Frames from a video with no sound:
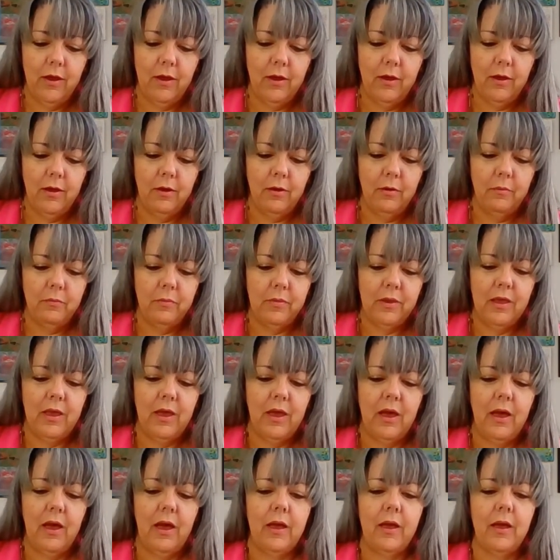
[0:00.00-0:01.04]

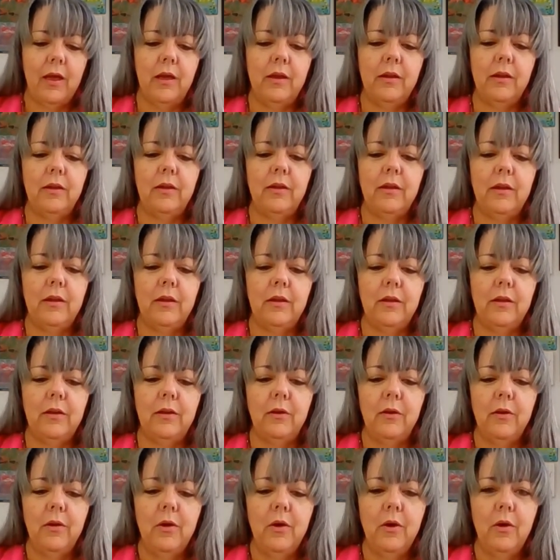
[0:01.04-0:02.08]
Yeah, I kind of
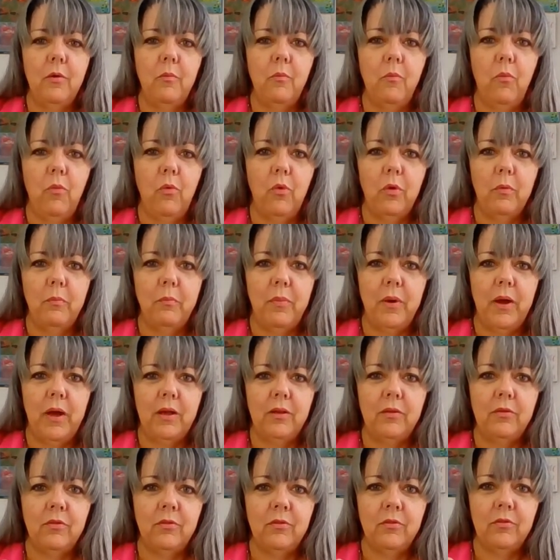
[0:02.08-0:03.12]
needed more
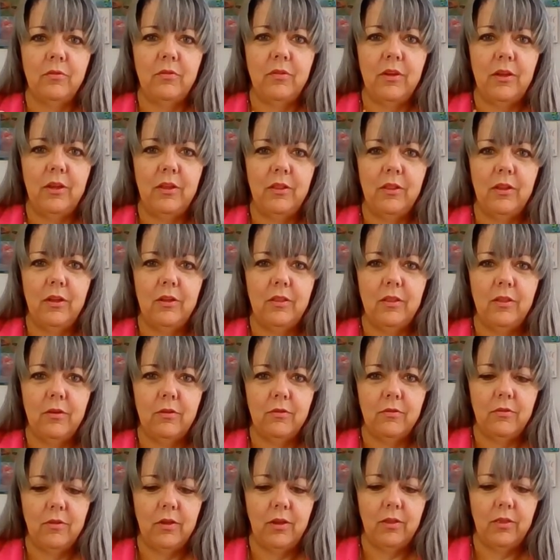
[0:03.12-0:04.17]
buttons, and
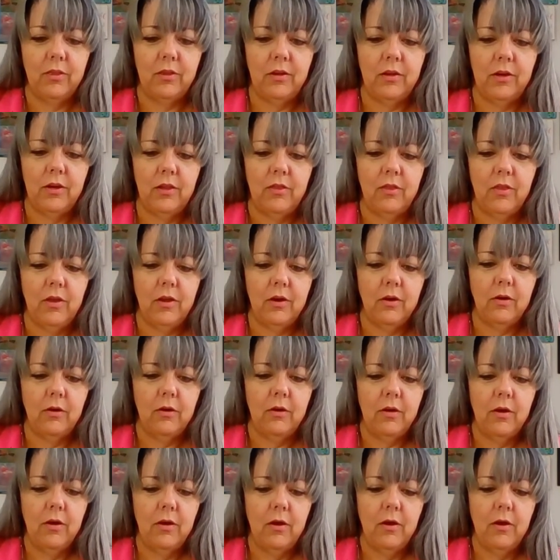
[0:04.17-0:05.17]
there's nothing in there.